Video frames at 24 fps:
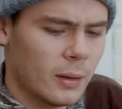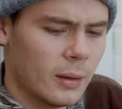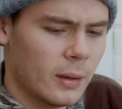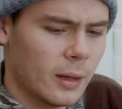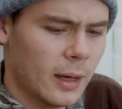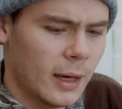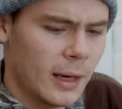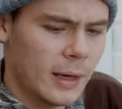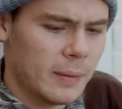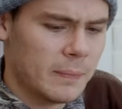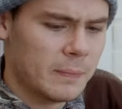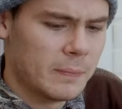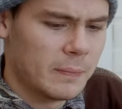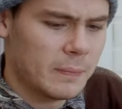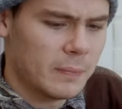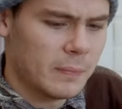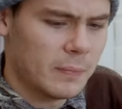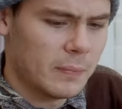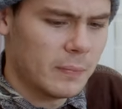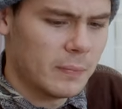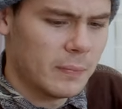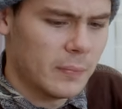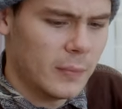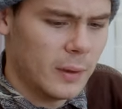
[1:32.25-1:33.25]

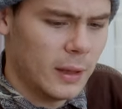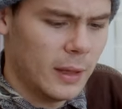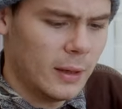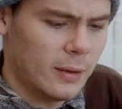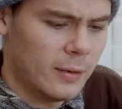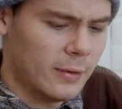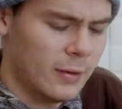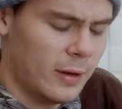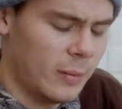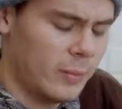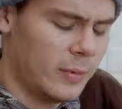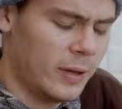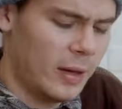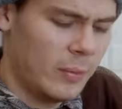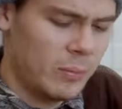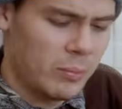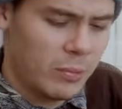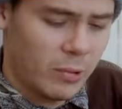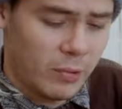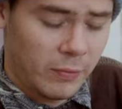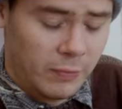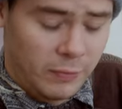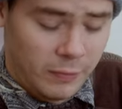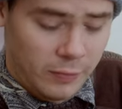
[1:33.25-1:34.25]
In
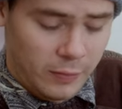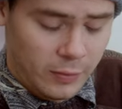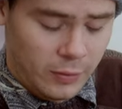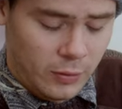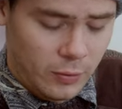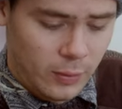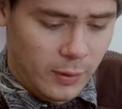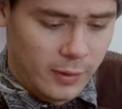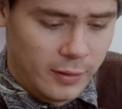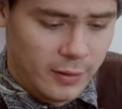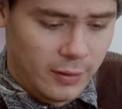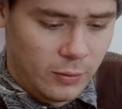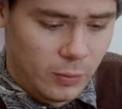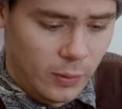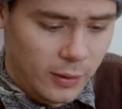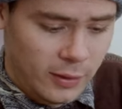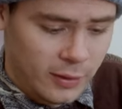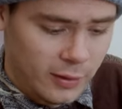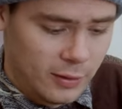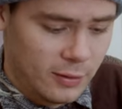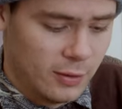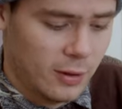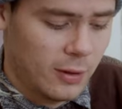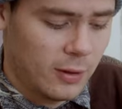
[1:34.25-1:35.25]
September of
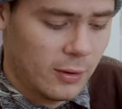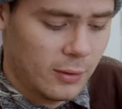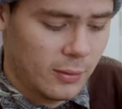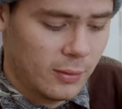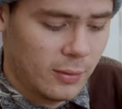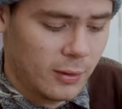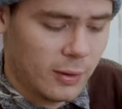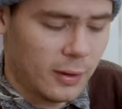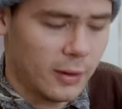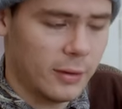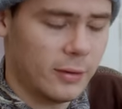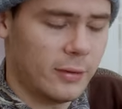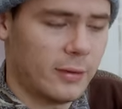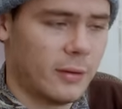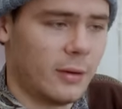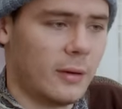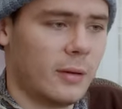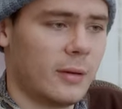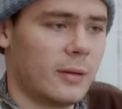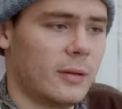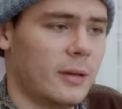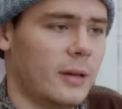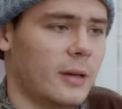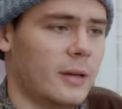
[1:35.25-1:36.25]
2022, I
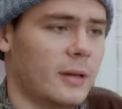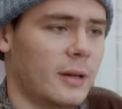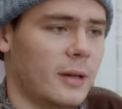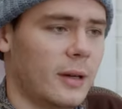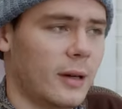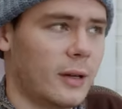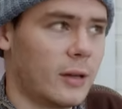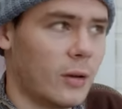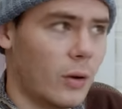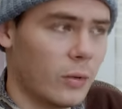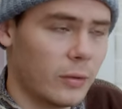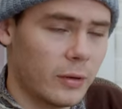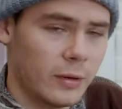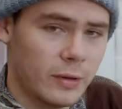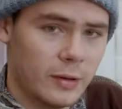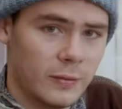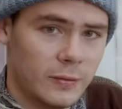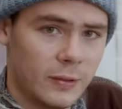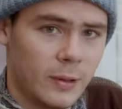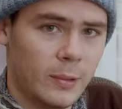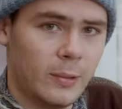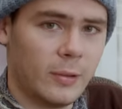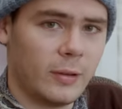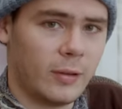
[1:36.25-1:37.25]
started a cognitive
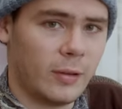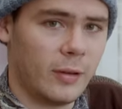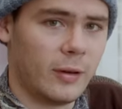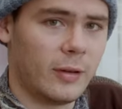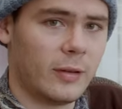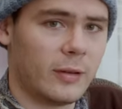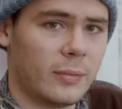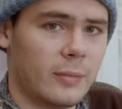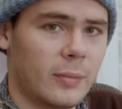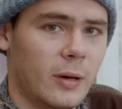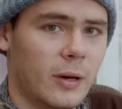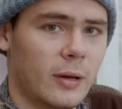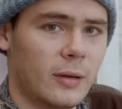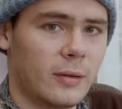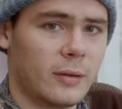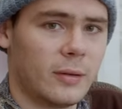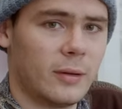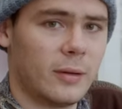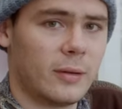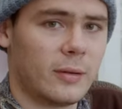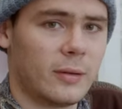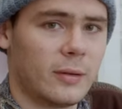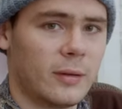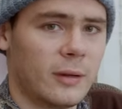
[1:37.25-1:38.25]
neuroscience
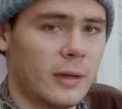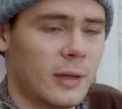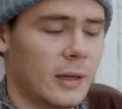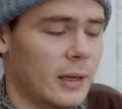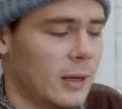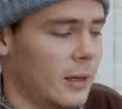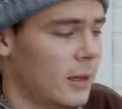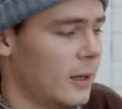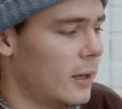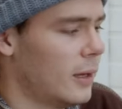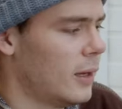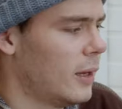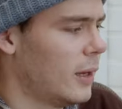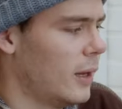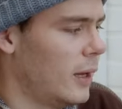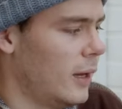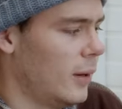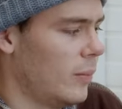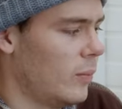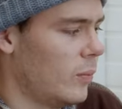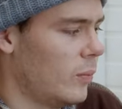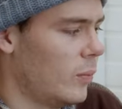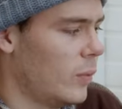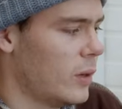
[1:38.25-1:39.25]
master's,
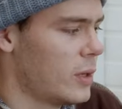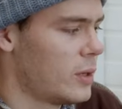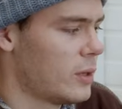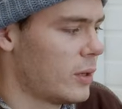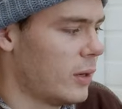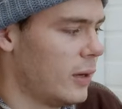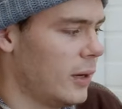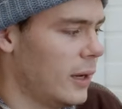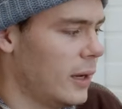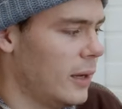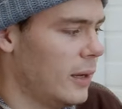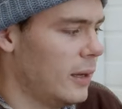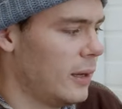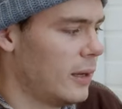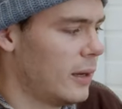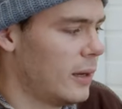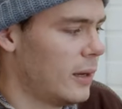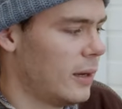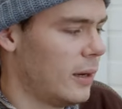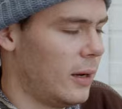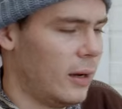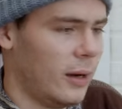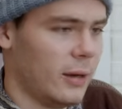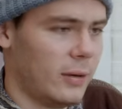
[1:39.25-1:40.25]
which I
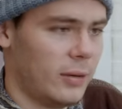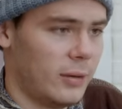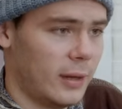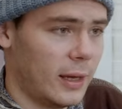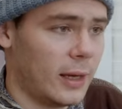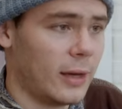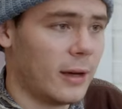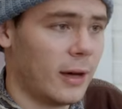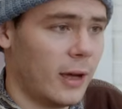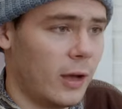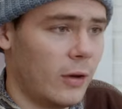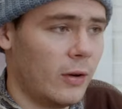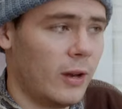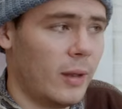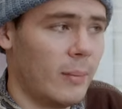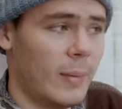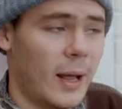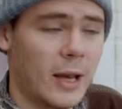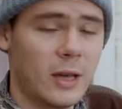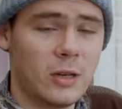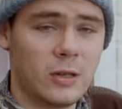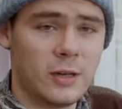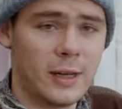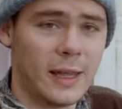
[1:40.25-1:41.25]
think I only
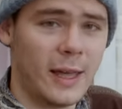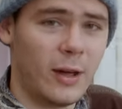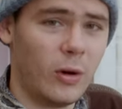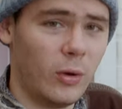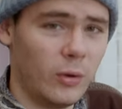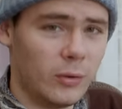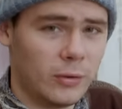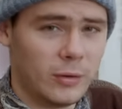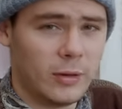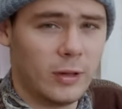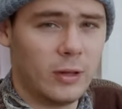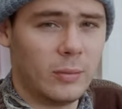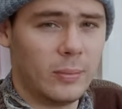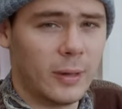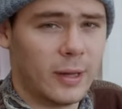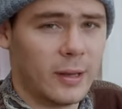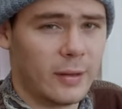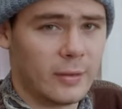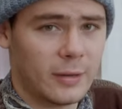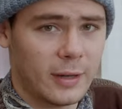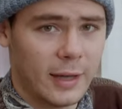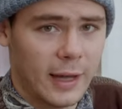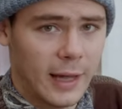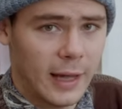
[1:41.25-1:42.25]
managed to get onto
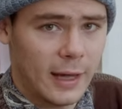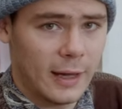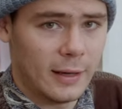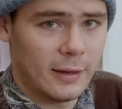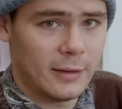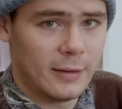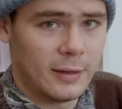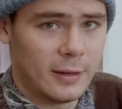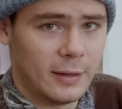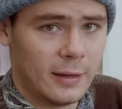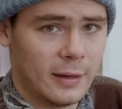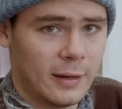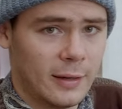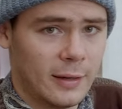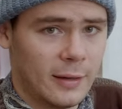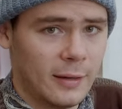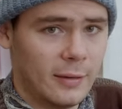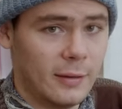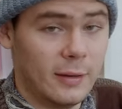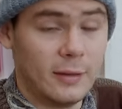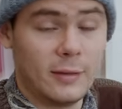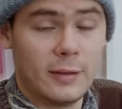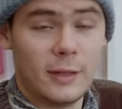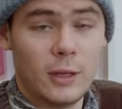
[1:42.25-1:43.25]
because I had
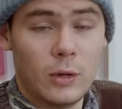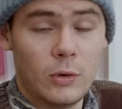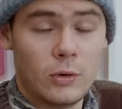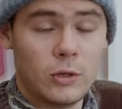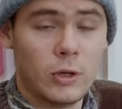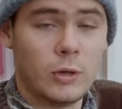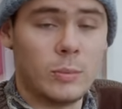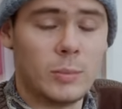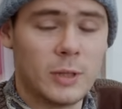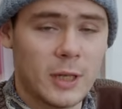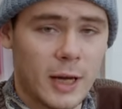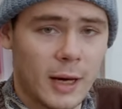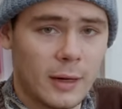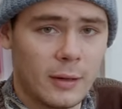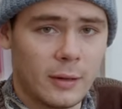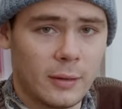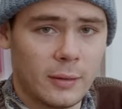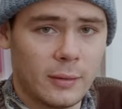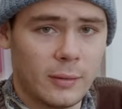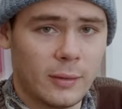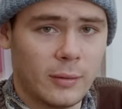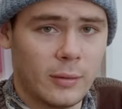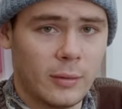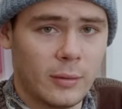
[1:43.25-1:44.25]
this YouTube
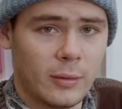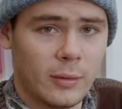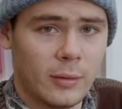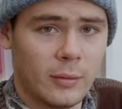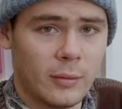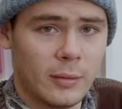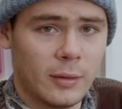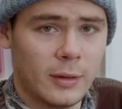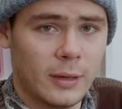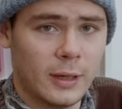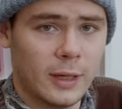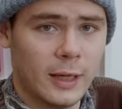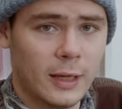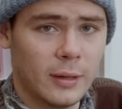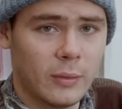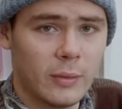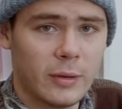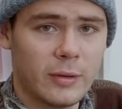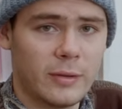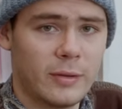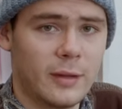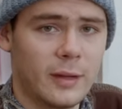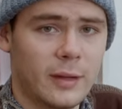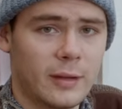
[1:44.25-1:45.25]
channel on
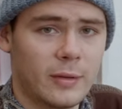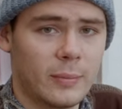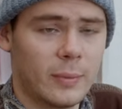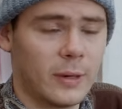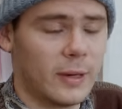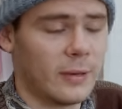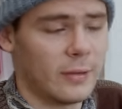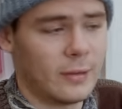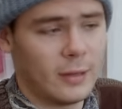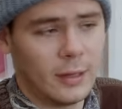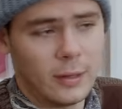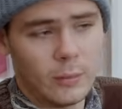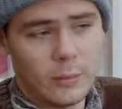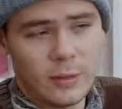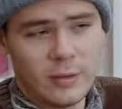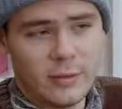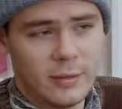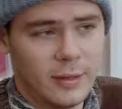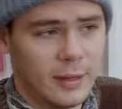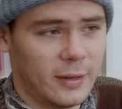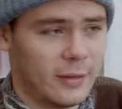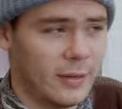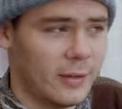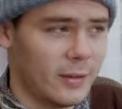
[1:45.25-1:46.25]
linguistics, because
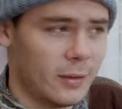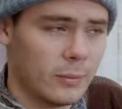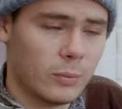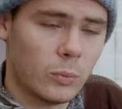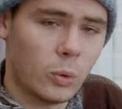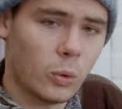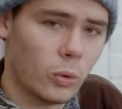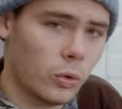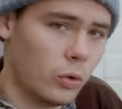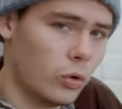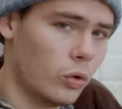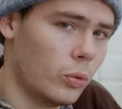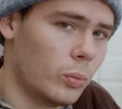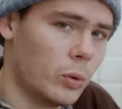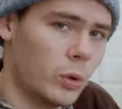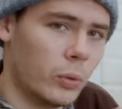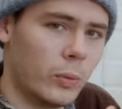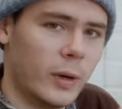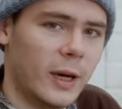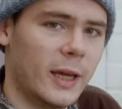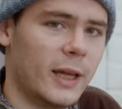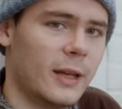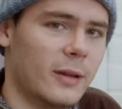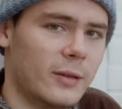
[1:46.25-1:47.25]
linguistics is a more normal
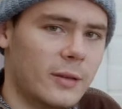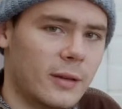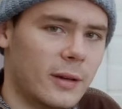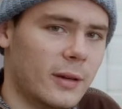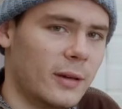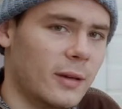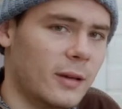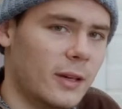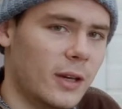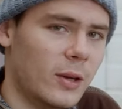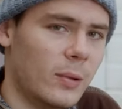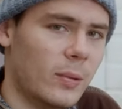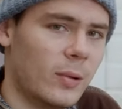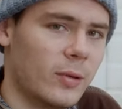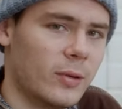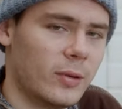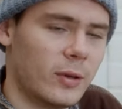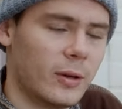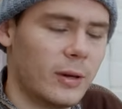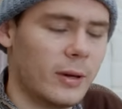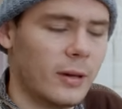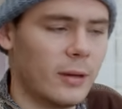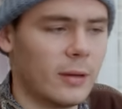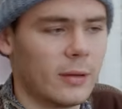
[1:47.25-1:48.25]
way into
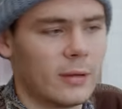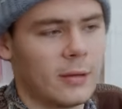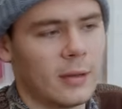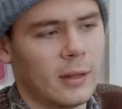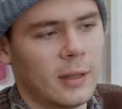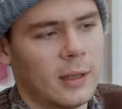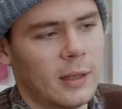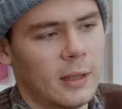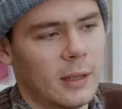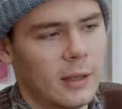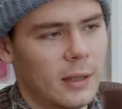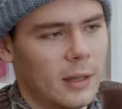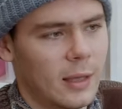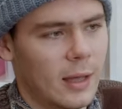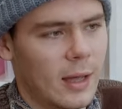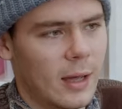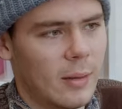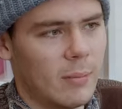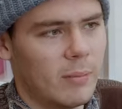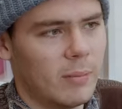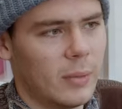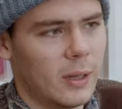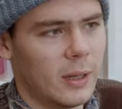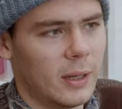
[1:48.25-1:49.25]
neuroscience.
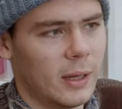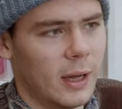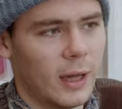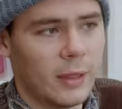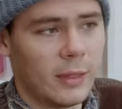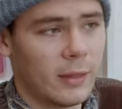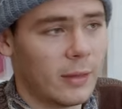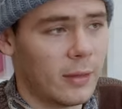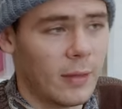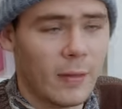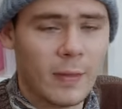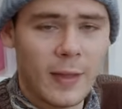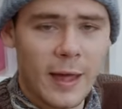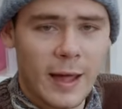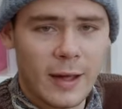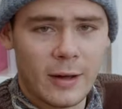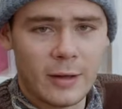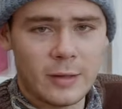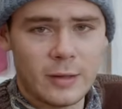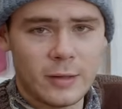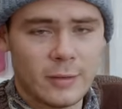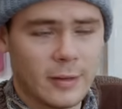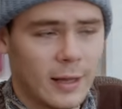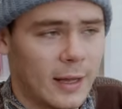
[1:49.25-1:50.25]
But other than that,
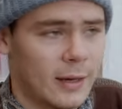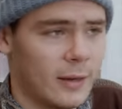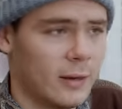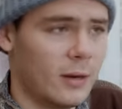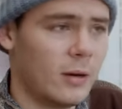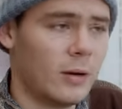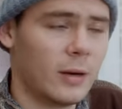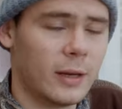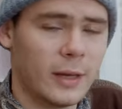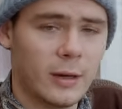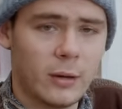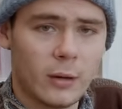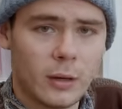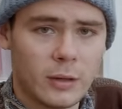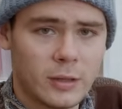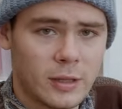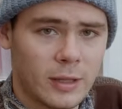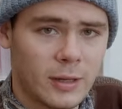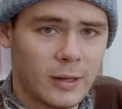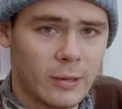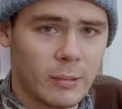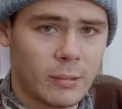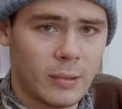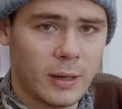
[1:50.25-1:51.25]
I just had an archaeology
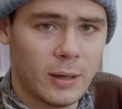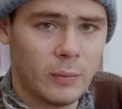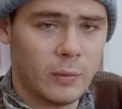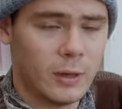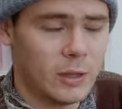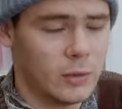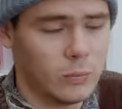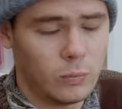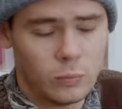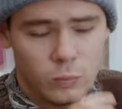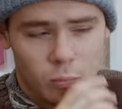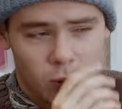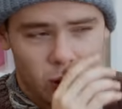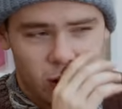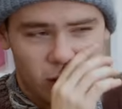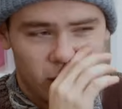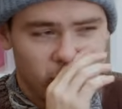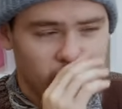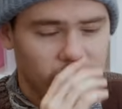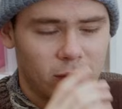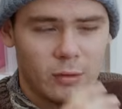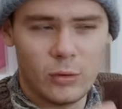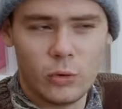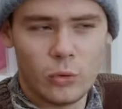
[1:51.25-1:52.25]
degree, which
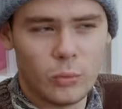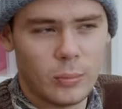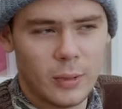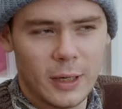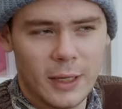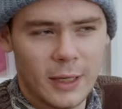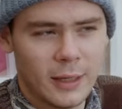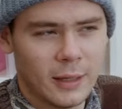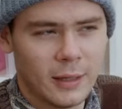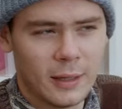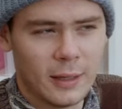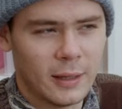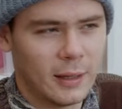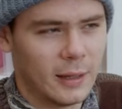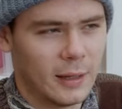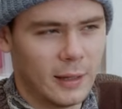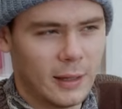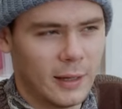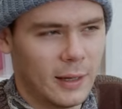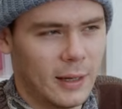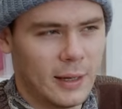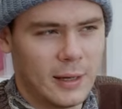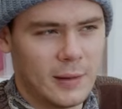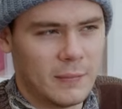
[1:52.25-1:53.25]
isn't normally
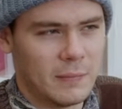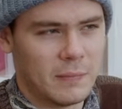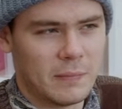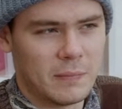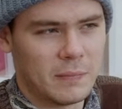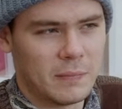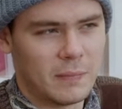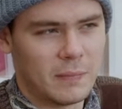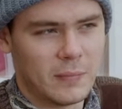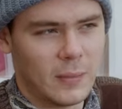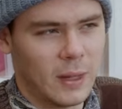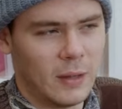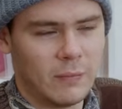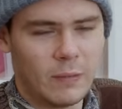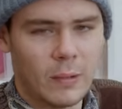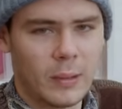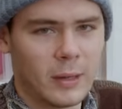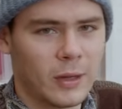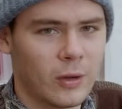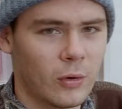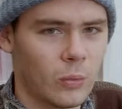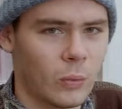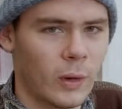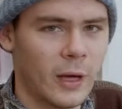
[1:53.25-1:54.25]
a very
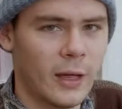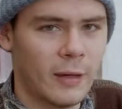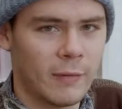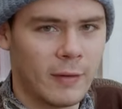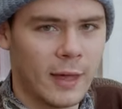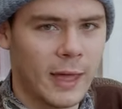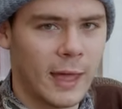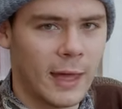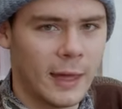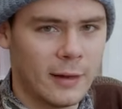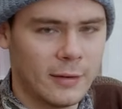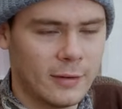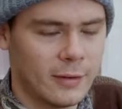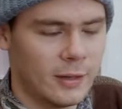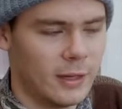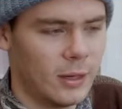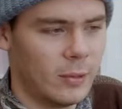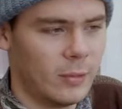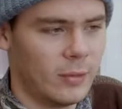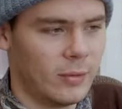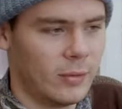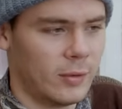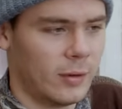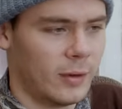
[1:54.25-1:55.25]
good way of getting into
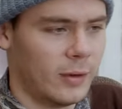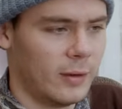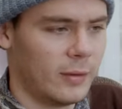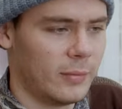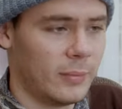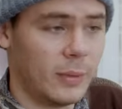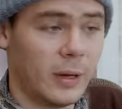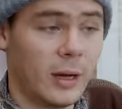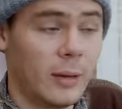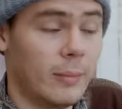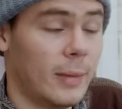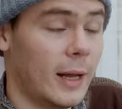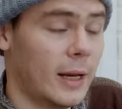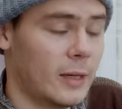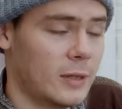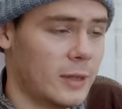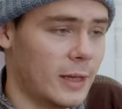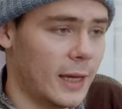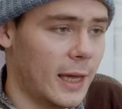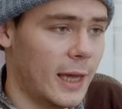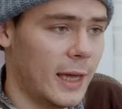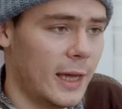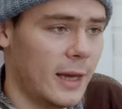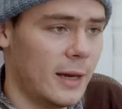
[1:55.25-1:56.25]
neuroscience, but I managed
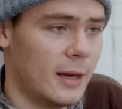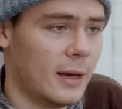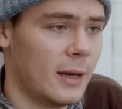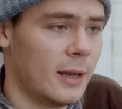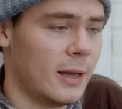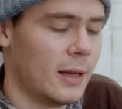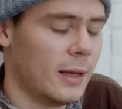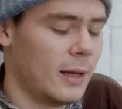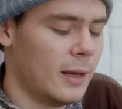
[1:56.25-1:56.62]
to get in.